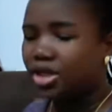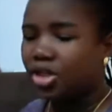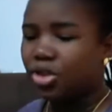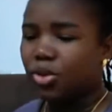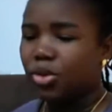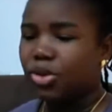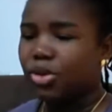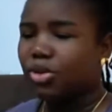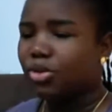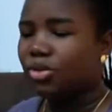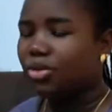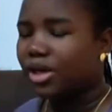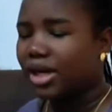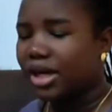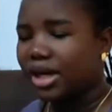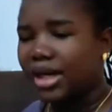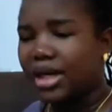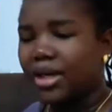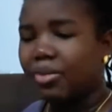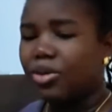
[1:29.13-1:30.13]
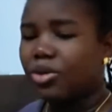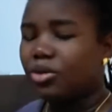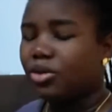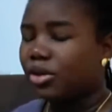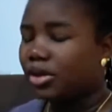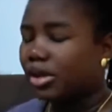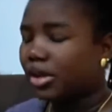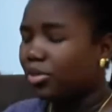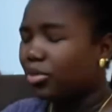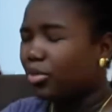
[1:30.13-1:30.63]
Nigeria was when I
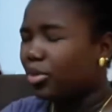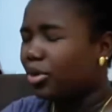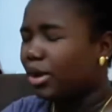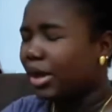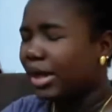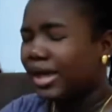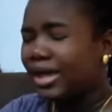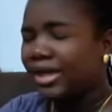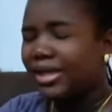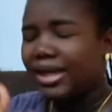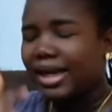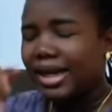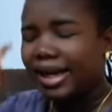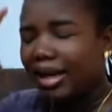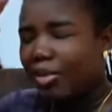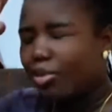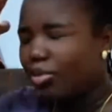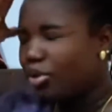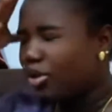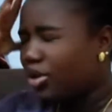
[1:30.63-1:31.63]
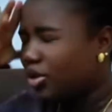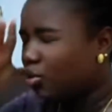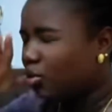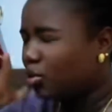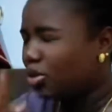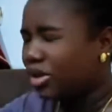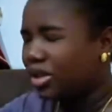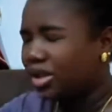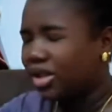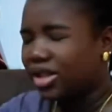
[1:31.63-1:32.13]
saw her for the first time. I'd never
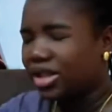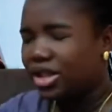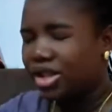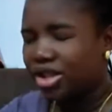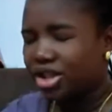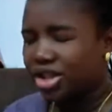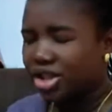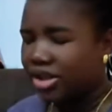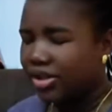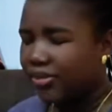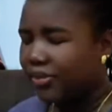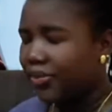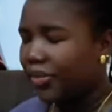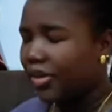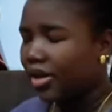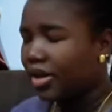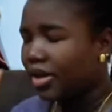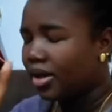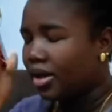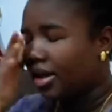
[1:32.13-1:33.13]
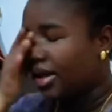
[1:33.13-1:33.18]
seen her before in my life.